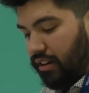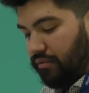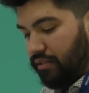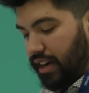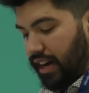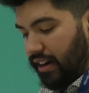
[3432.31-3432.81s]

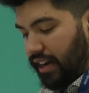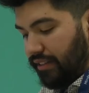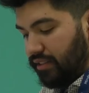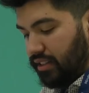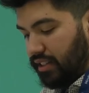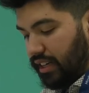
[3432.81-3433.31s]
for
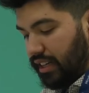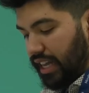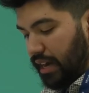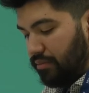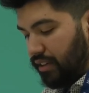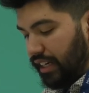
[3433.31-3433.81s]
caregivers in
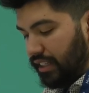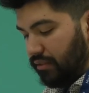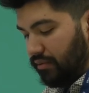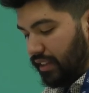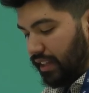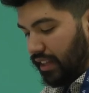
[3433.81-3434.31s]

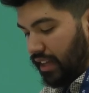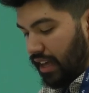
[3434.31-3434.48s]
collaboration with